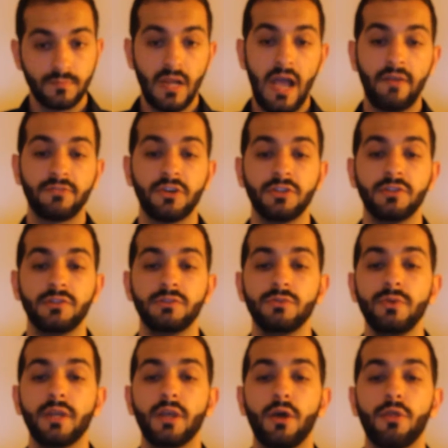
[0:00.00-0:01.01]
After
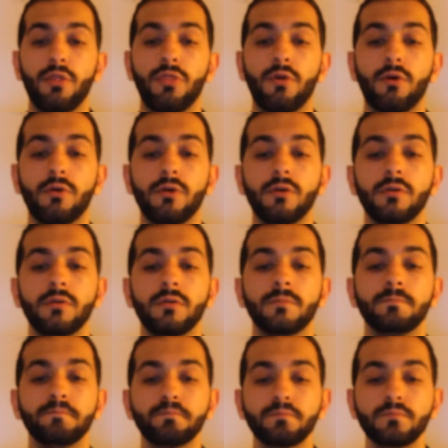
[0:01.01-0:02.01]
doing a thorough
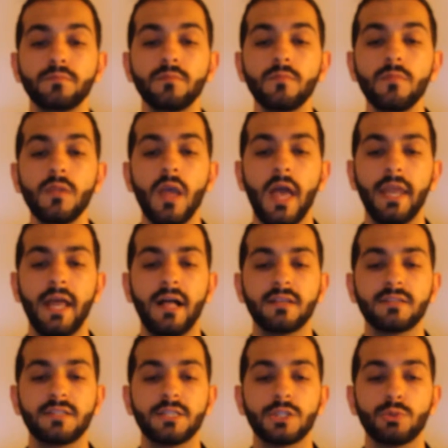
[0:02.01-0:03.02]

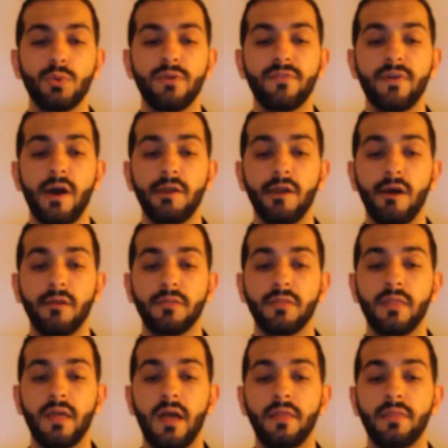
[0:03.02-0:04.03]
analysis, we found
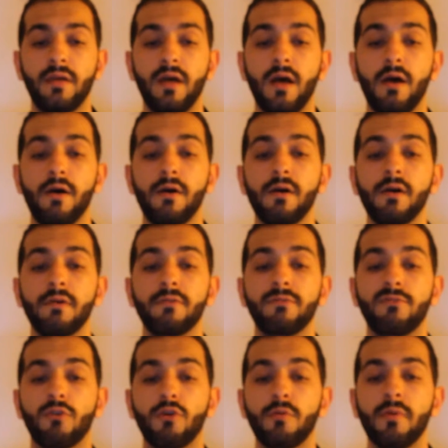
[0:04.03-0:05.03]
out that the
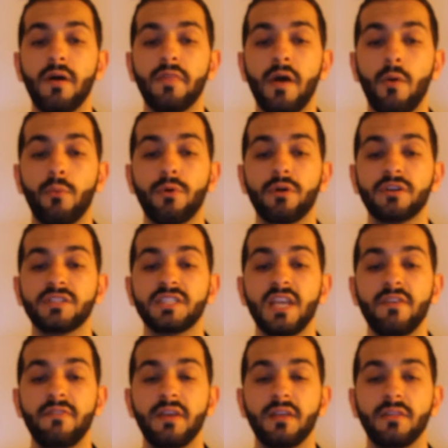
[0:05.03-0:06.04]
format that we're
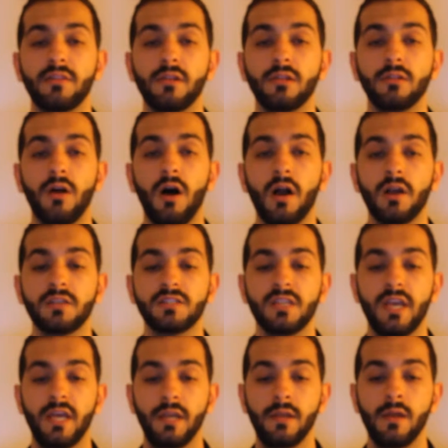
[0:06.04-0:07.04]
saving the logs
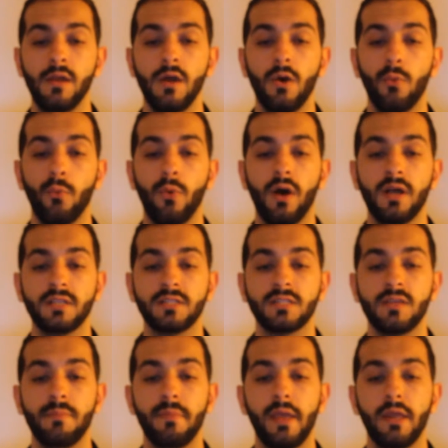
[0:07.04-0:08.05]
in was
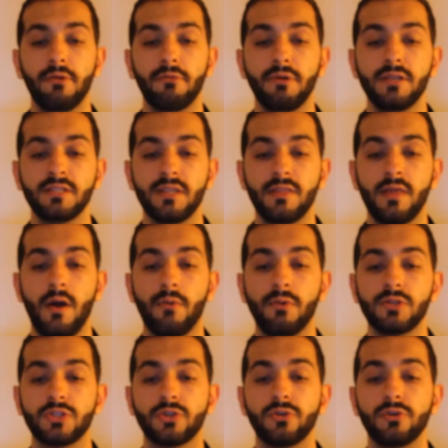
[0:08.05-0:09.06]
the main reason that
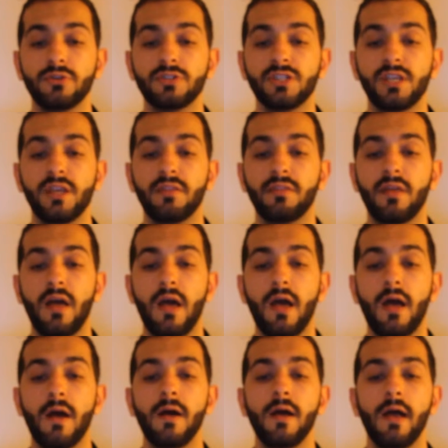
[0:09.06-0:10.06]
was causing
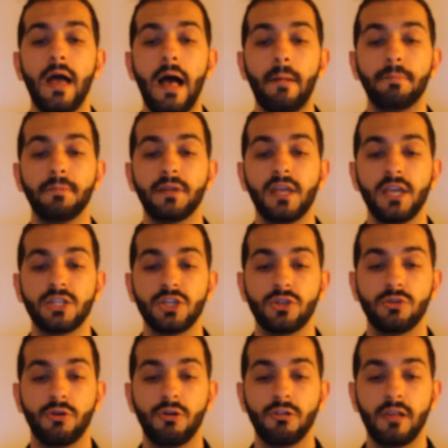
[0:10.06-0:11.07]
the application
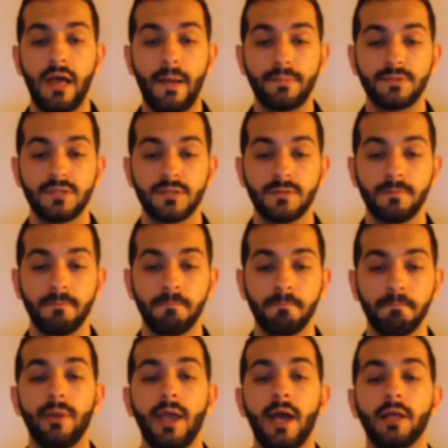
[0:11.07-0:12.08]
to collapse.
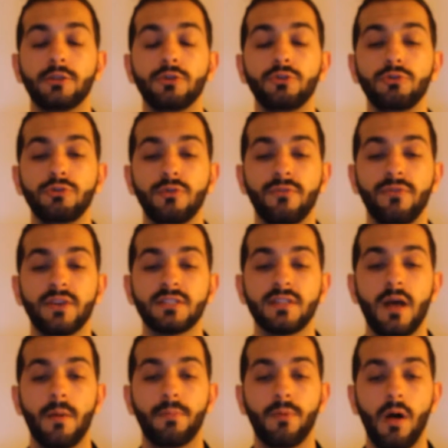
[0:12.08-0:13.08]
What we had to do to fix
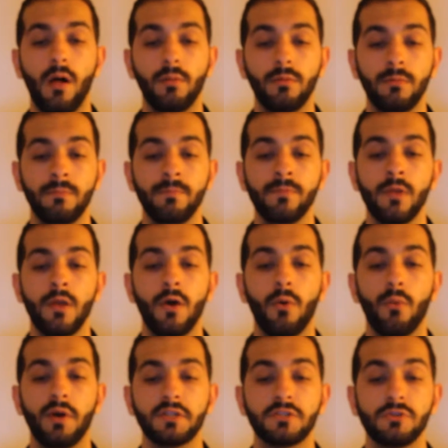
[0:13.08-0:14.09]
that problem
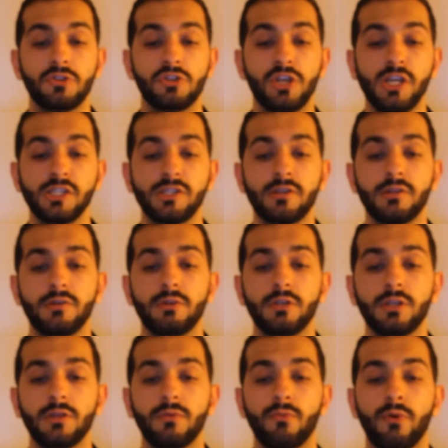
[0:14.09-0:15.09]
was to change
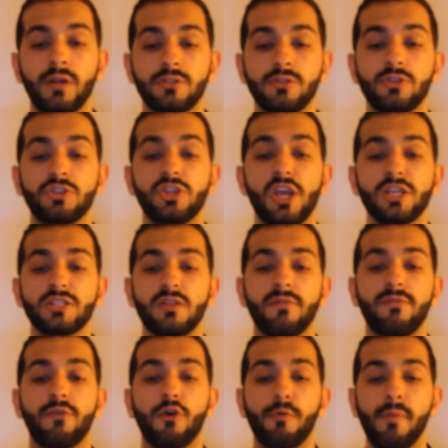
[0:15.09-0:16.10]

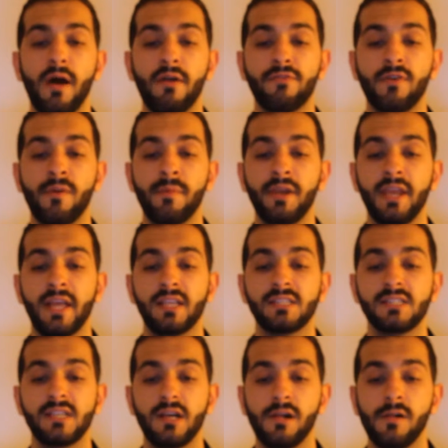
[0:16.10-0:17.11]
the format from an
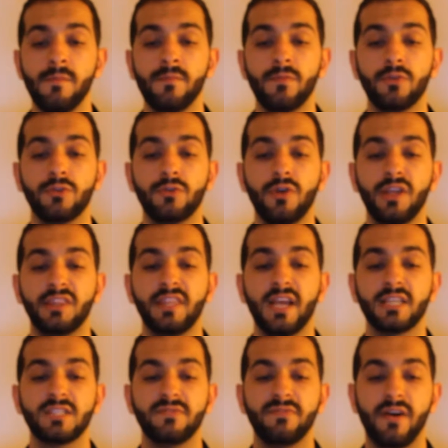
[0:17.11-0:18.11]
Excel to a
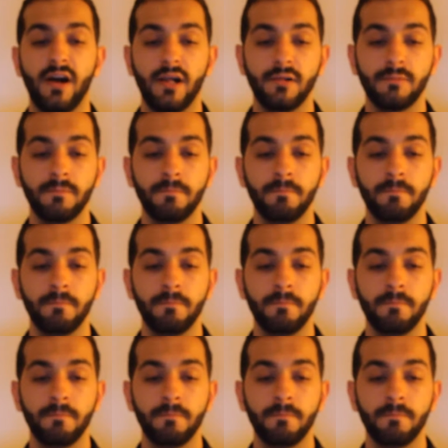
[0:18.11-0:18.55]
text file.